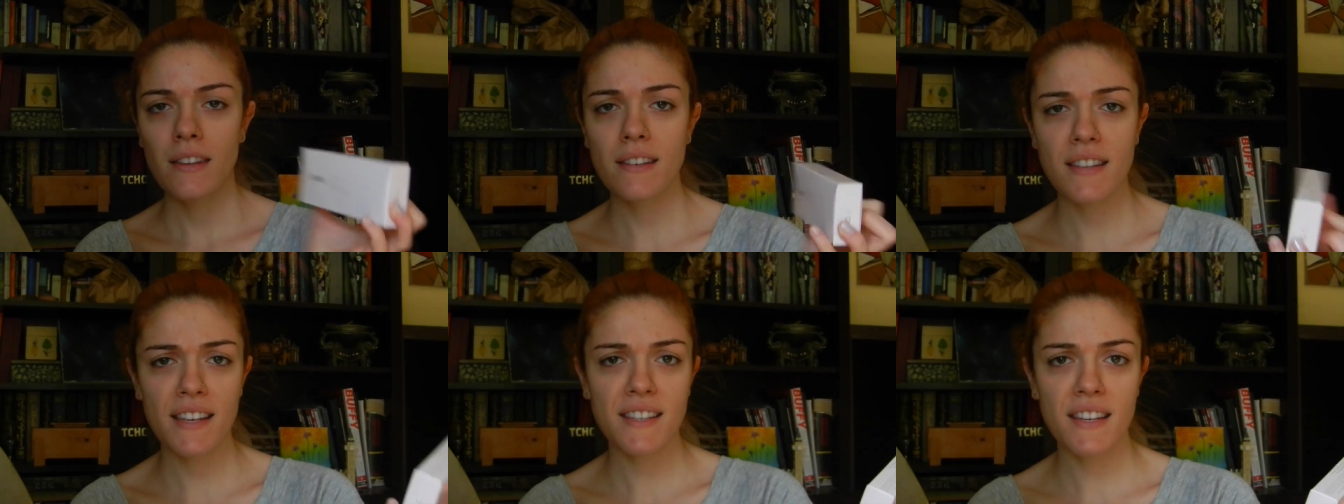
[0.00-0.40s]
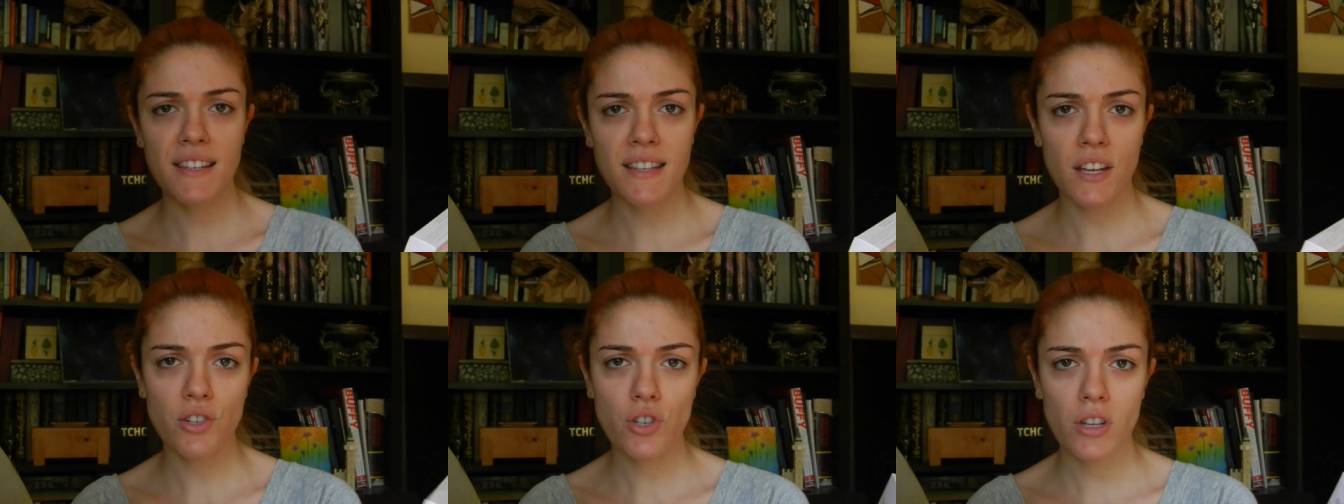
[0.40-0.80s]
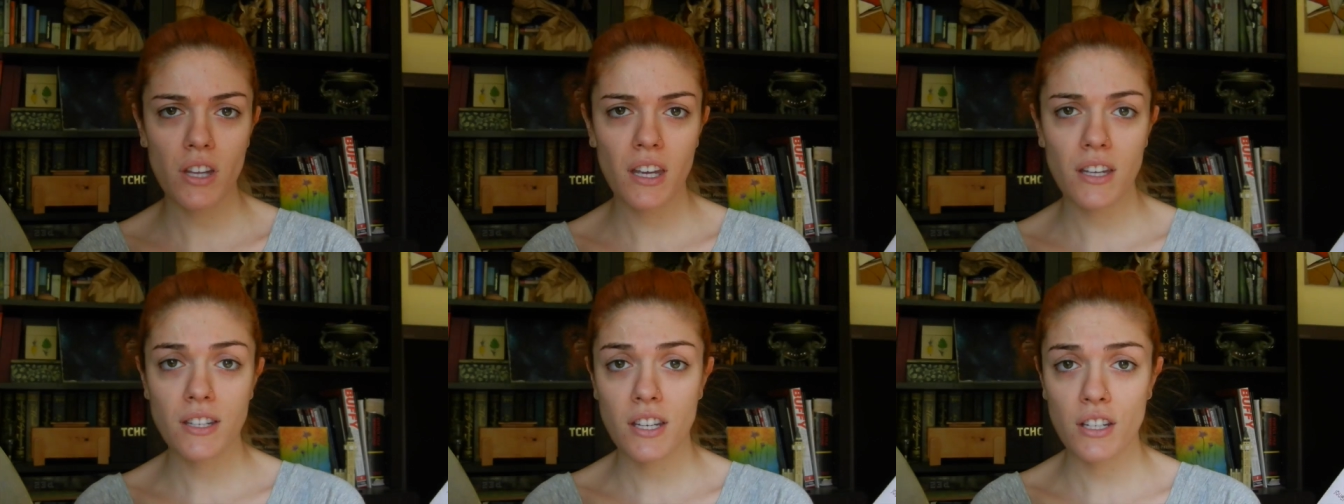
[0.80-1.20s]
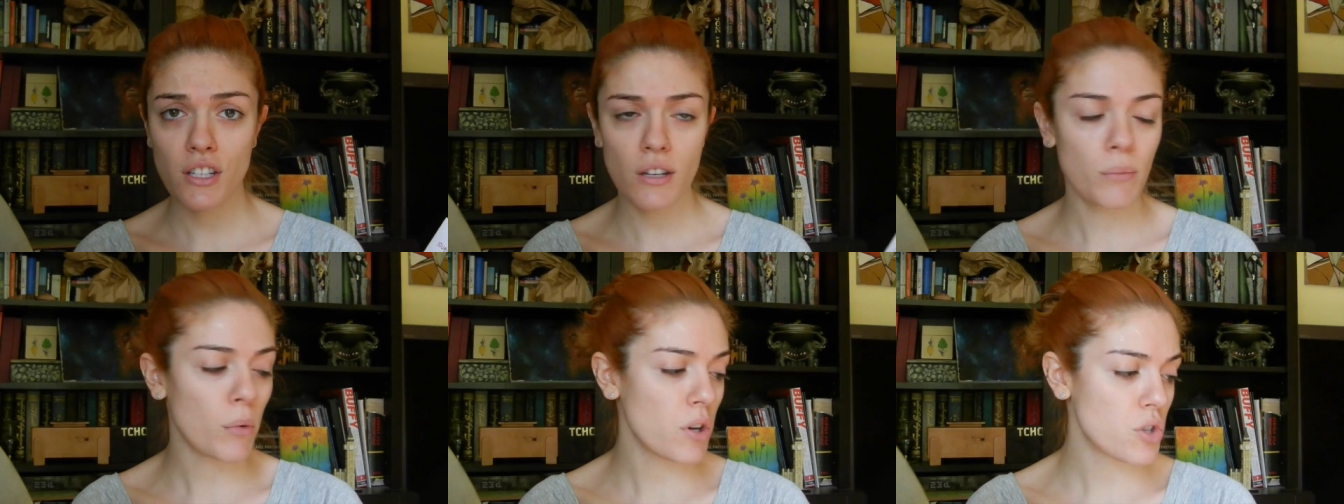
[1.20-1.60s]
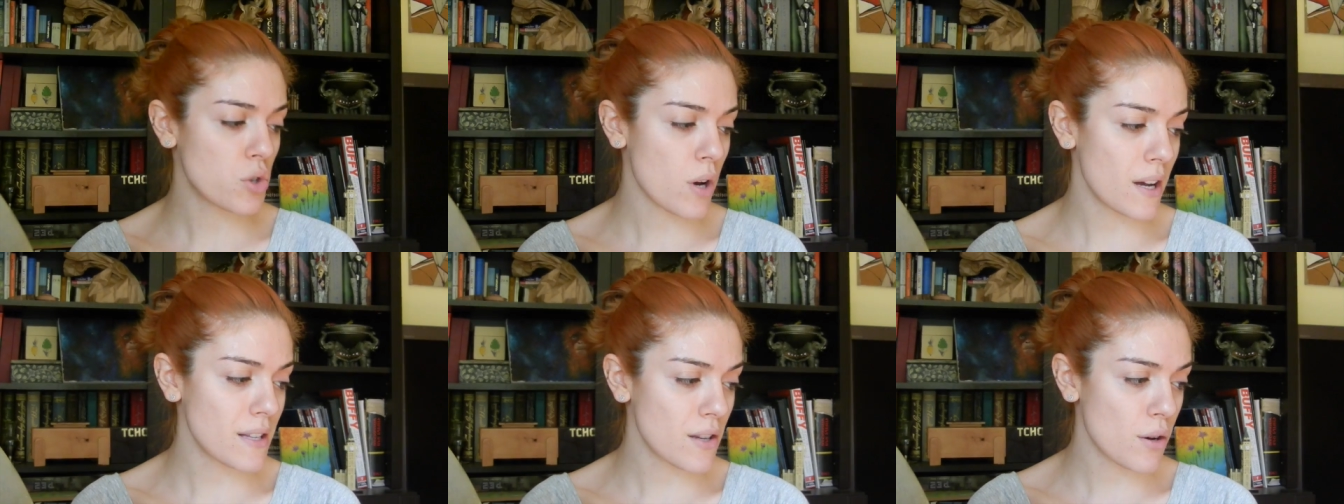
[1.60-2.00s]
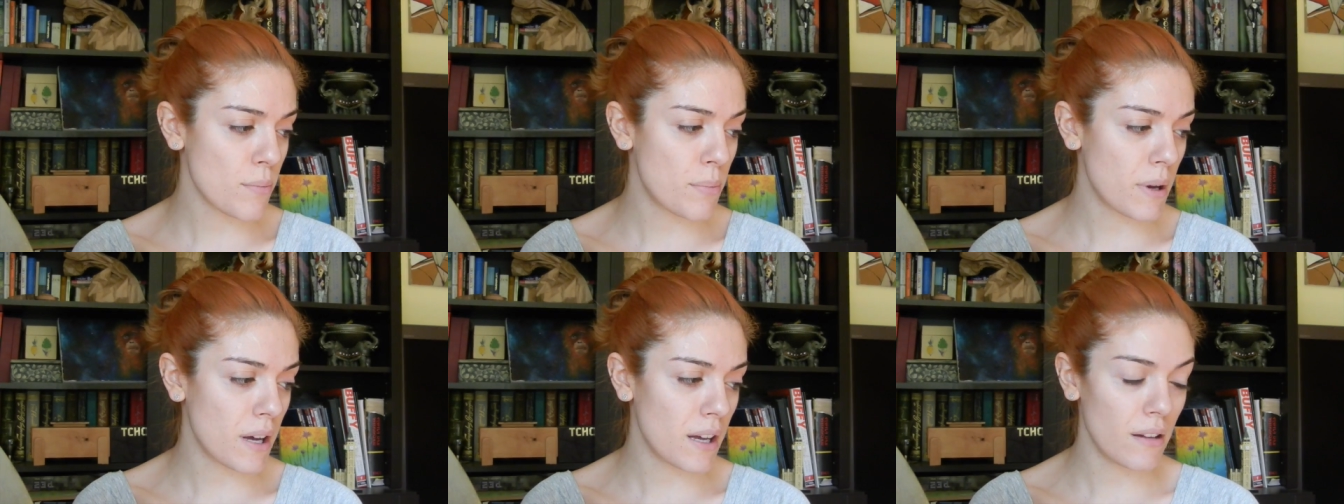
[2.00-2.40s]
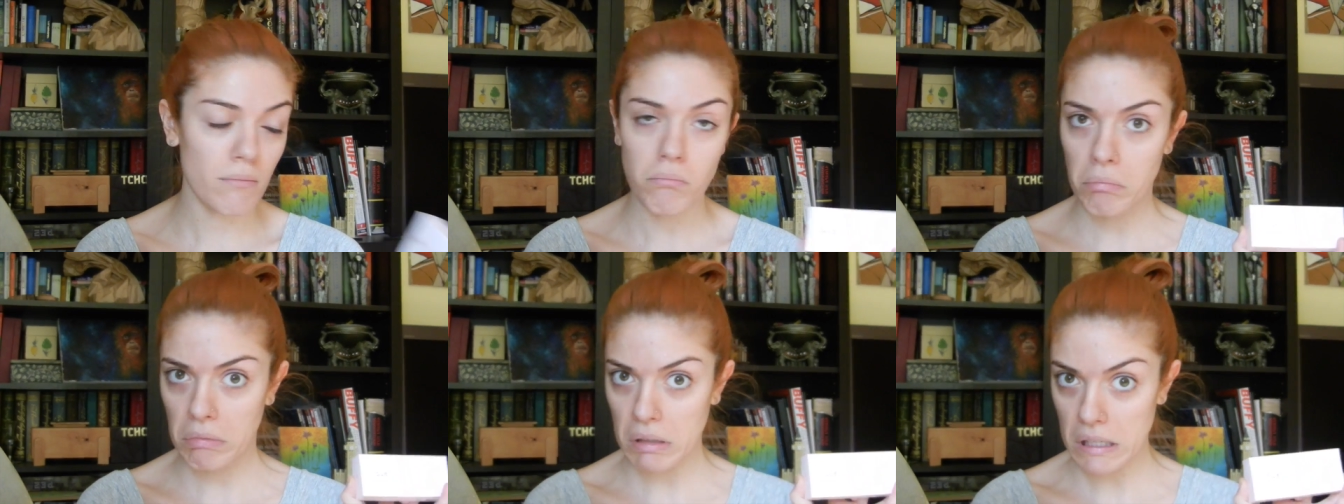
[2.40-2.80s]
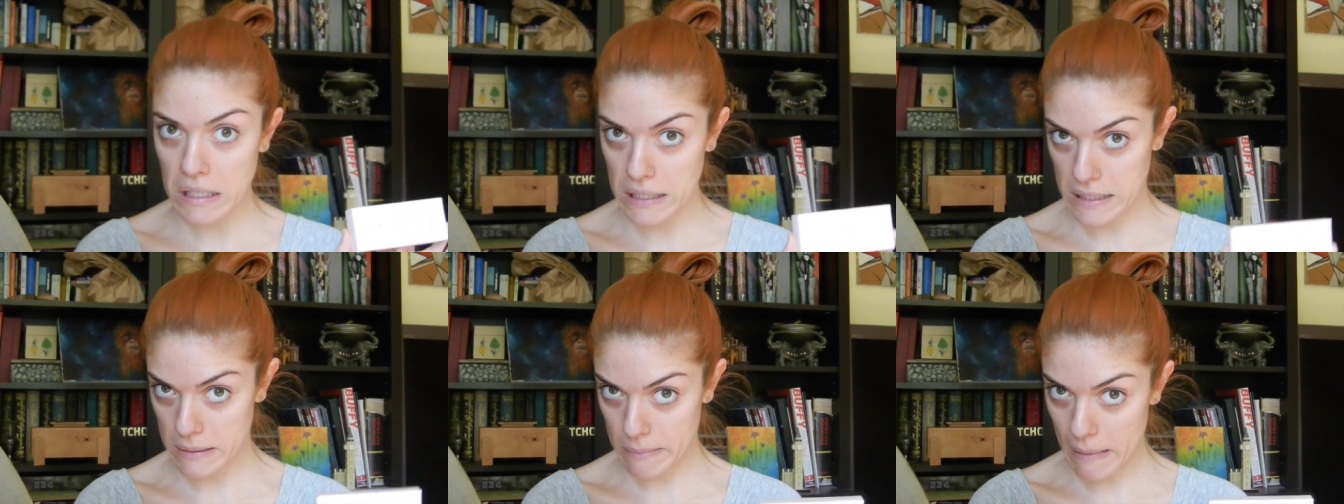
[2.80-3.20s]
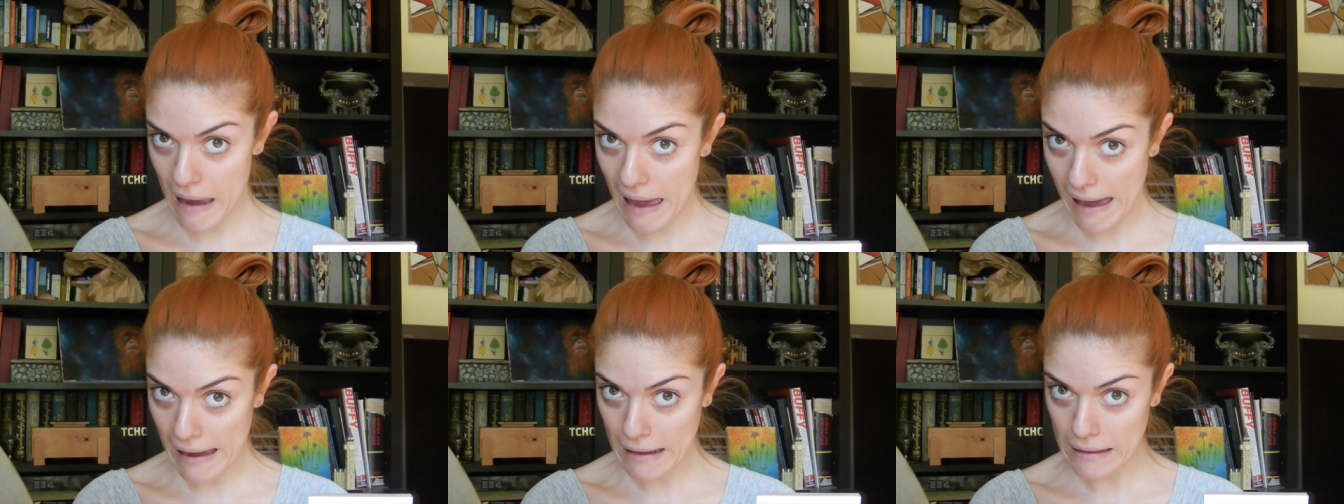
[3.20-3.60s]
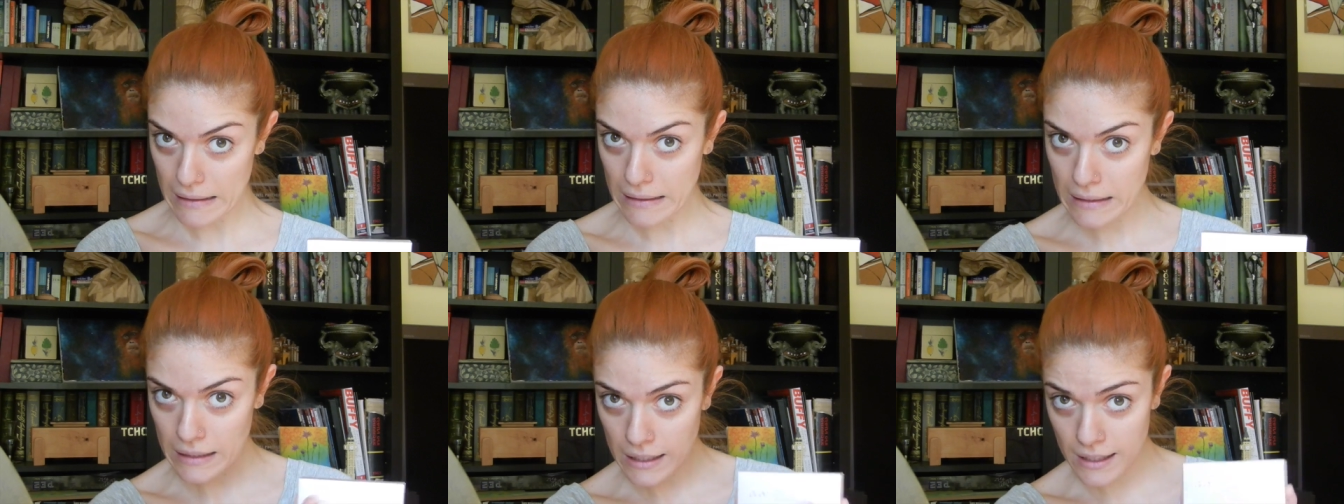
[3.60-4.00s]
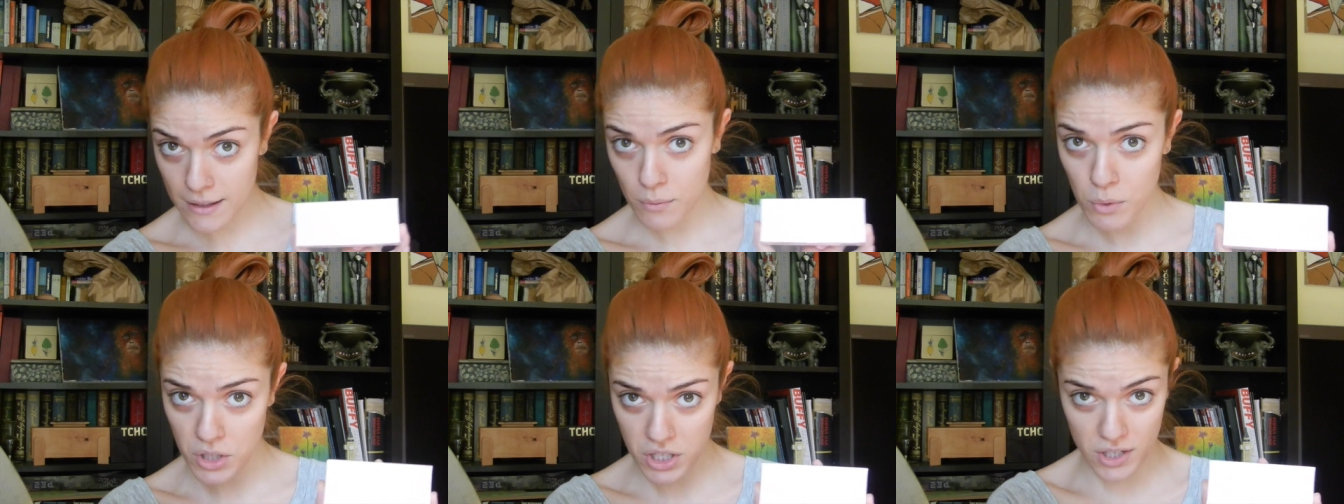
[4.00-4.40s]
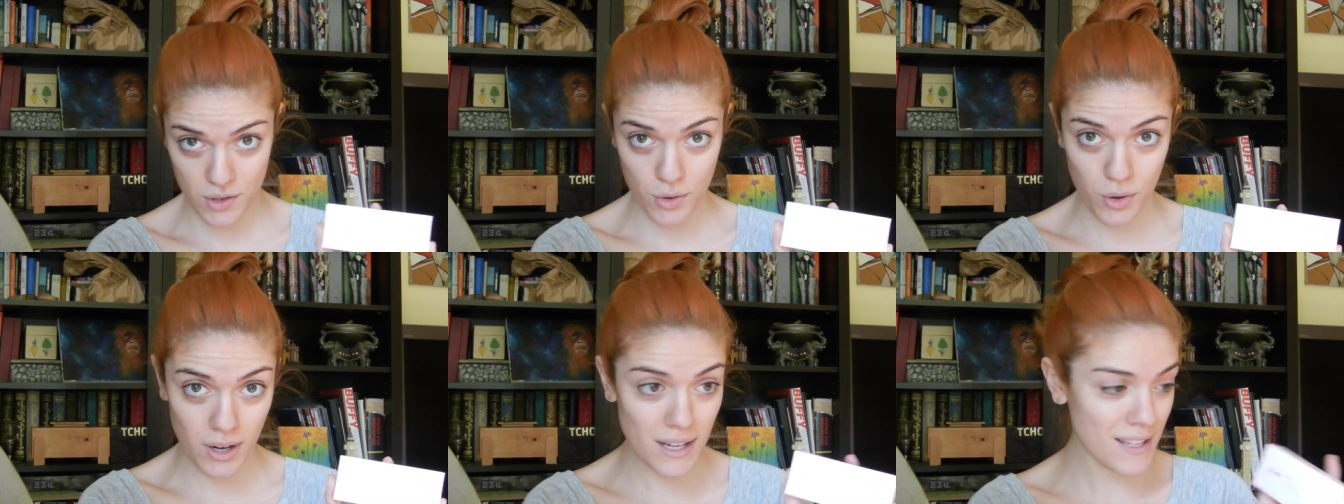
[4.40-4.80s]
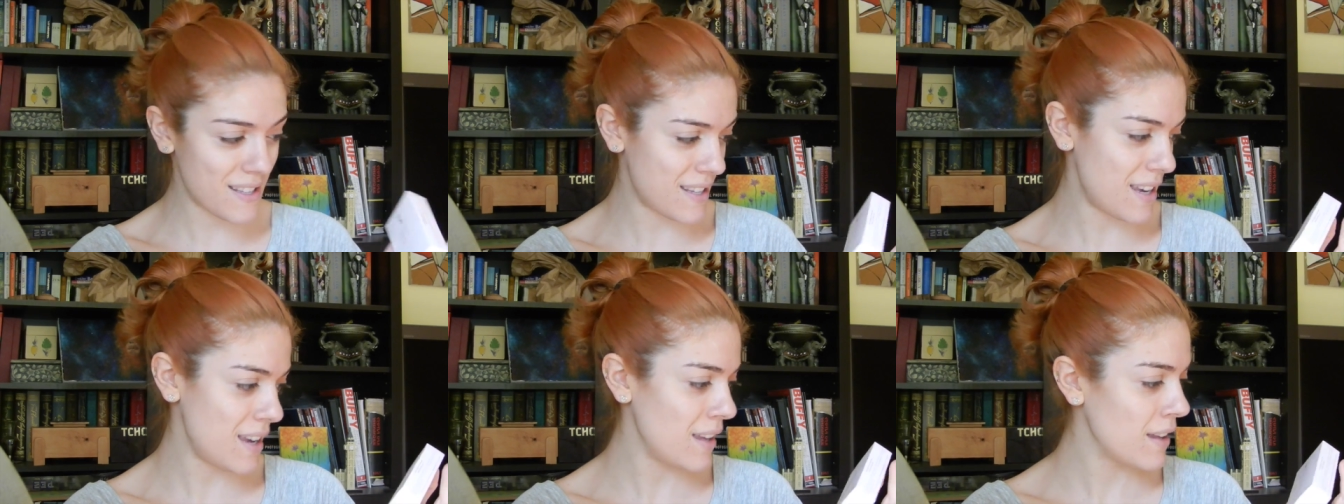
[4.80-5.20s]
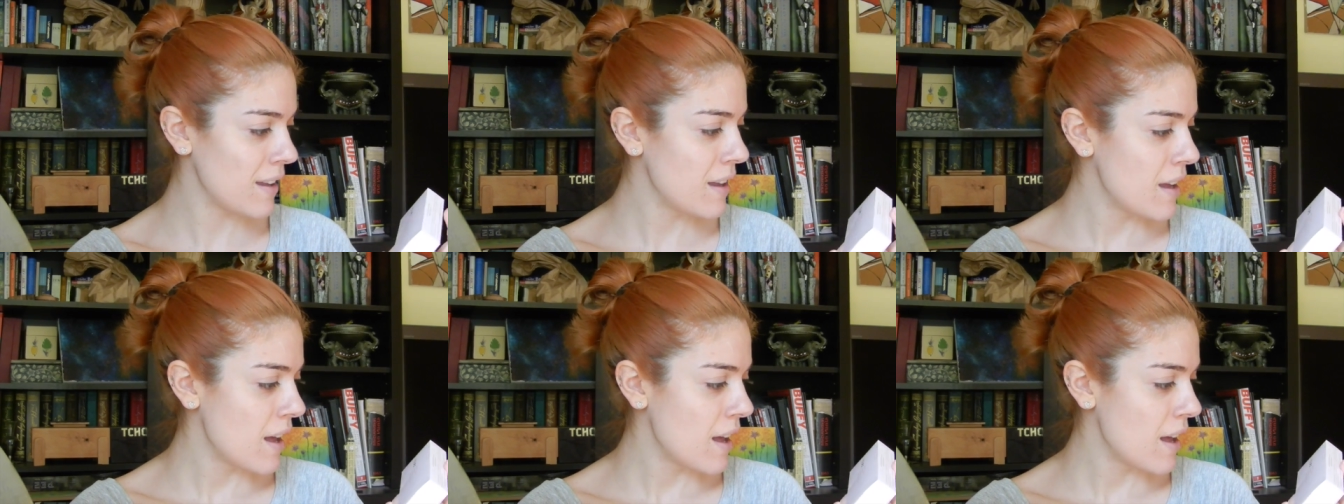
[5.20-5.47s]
this is essentially a tinted moisturizer, but it's matte, which is crazy.